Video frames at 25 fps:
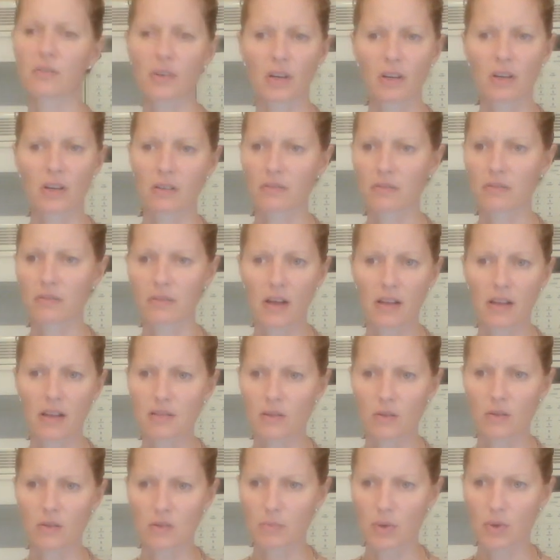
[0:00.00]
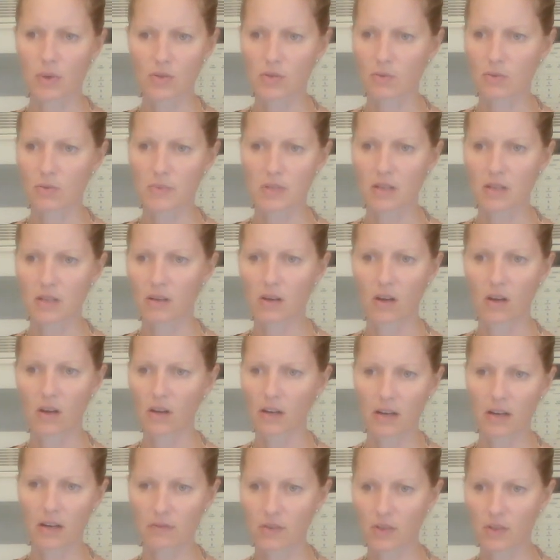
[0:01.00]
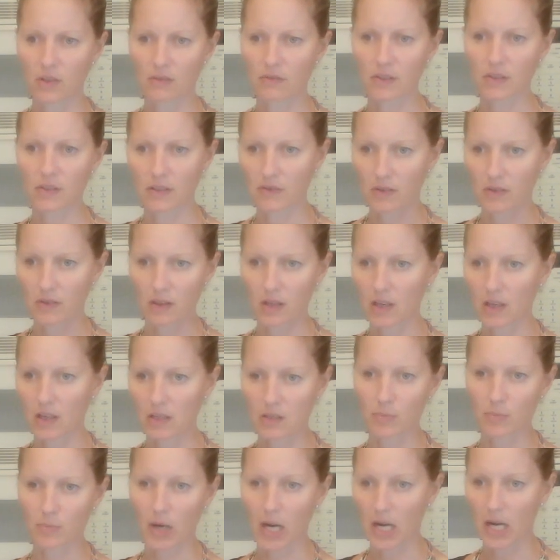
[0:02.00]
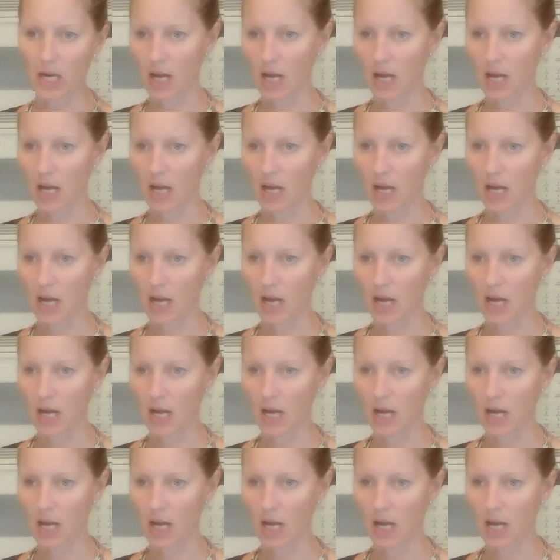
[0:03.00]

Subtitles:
heard of lots of those mushrooms and they're all kind of good for different things, brain